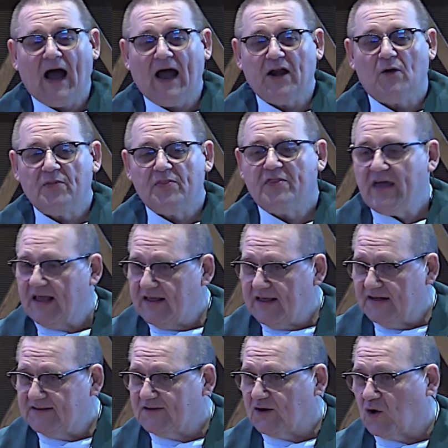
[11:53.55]
I don't think
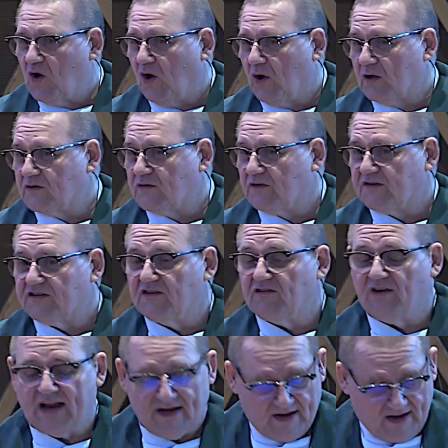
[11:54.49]
it's a call to
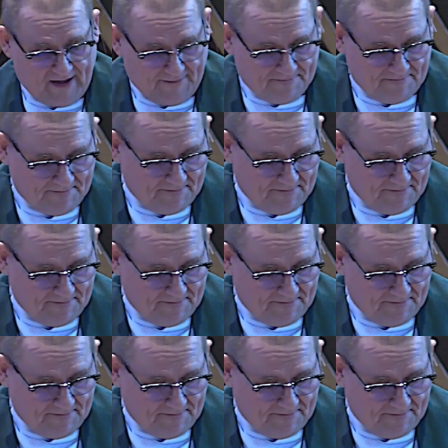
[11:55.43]
surrender.